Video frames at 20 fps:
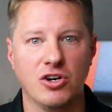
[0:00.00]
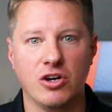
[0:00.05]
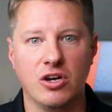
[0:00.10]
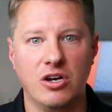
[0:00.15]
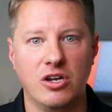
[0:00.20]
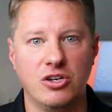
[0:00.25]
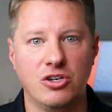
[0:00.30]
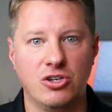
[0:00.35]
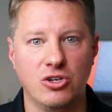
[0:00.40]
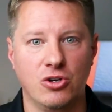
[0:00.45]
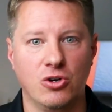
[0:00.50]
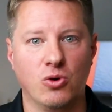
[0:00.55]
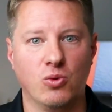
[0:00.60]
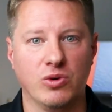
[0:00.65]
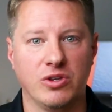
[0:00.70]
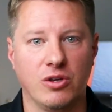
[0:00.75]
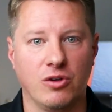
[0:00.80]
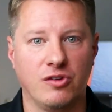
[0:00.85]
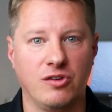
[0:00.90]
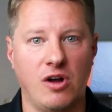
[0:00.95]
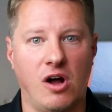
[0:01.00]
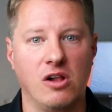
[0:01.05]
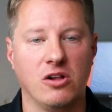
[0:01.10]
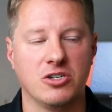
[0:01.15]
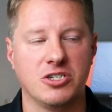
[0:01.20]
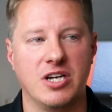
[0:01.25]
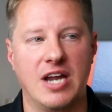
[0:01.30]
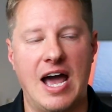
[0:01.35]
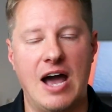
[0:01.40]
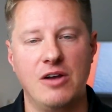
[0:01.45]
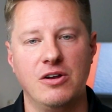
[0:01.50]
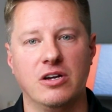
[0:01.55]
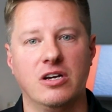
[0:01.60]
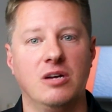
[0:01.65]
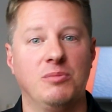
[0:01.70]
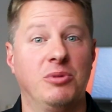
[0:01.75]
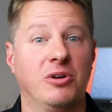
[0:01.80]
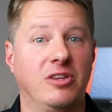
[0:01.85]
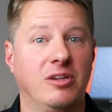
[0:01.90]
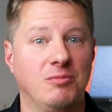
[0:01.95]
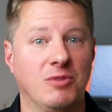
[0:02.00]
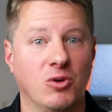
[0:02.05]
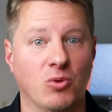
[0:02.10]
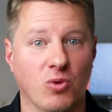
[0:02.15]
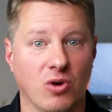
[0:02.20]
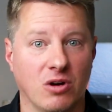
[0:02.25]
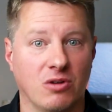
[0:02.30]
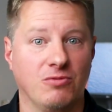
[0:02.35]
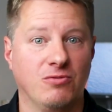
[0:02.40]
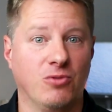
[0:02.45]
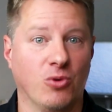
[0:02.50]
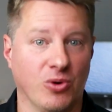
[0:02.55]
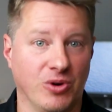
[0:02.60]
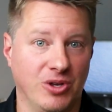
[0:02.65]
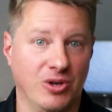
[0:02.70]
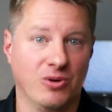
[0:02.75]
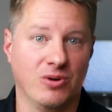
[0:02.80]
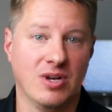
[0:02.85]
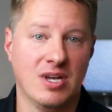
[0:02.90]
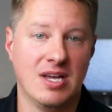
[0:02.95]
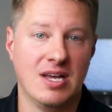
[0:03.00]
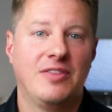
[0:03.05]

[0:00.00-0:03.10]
you're gonna do with those dollars and how you're gonna put them to work for you.